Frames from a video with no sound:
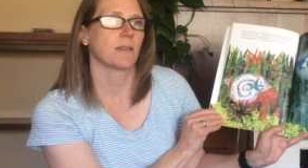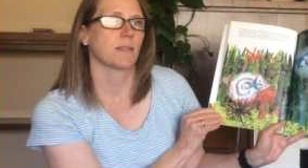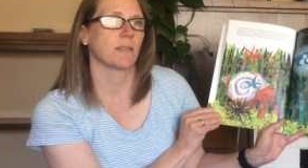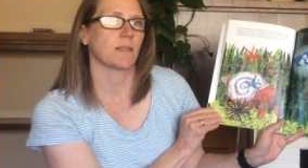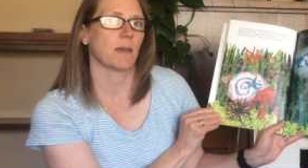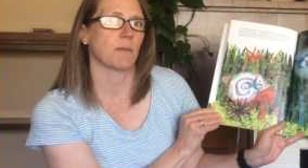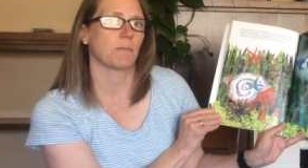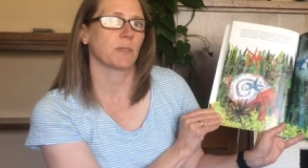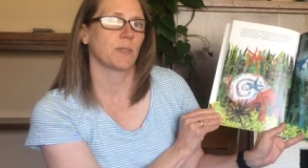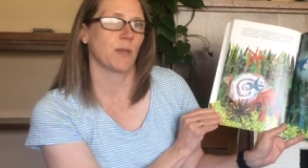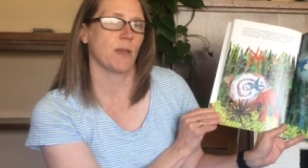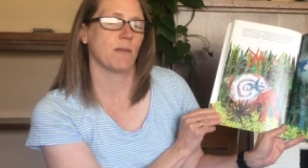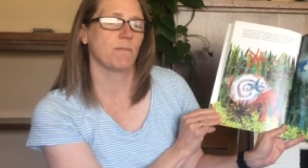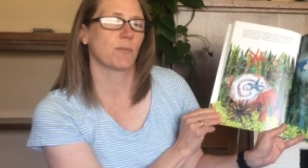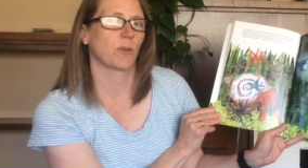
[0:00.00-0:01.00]

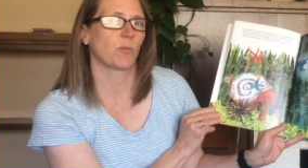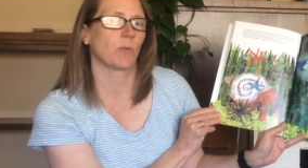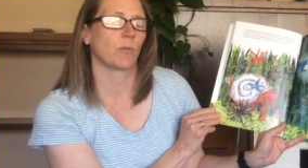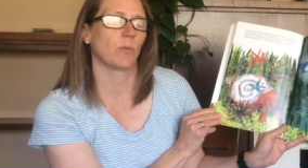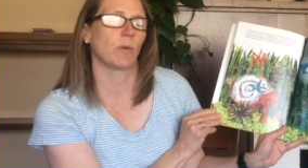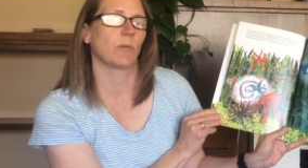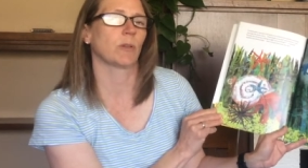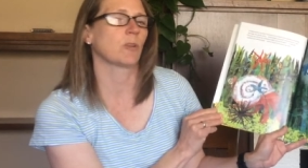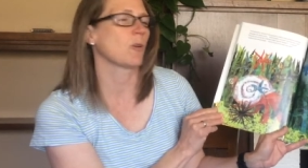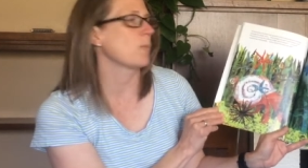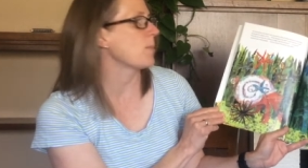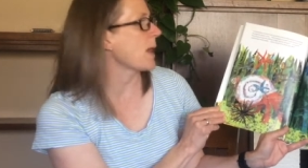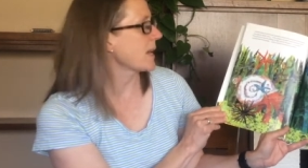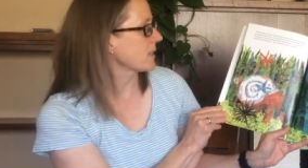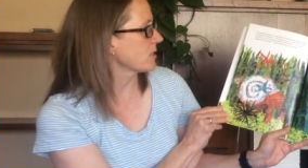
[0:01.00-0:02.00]
September, when we would go
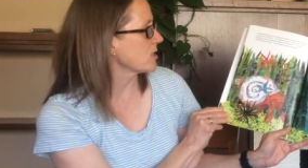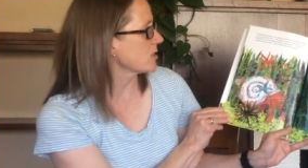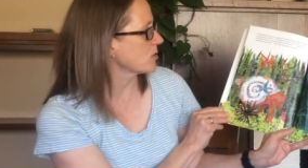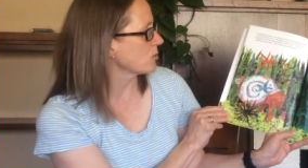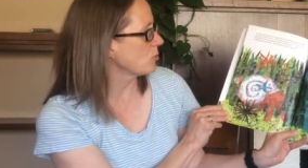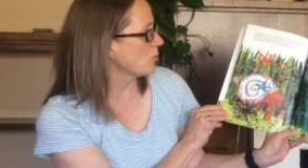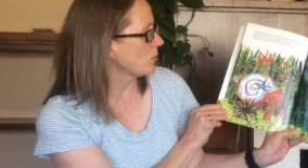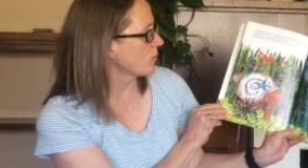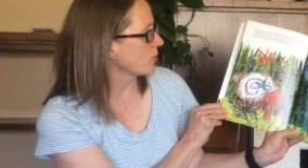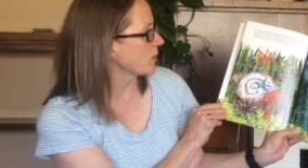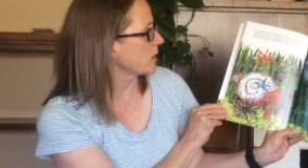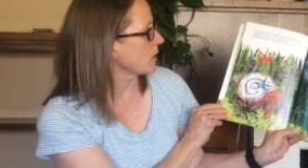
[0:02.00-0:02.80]
back to school for the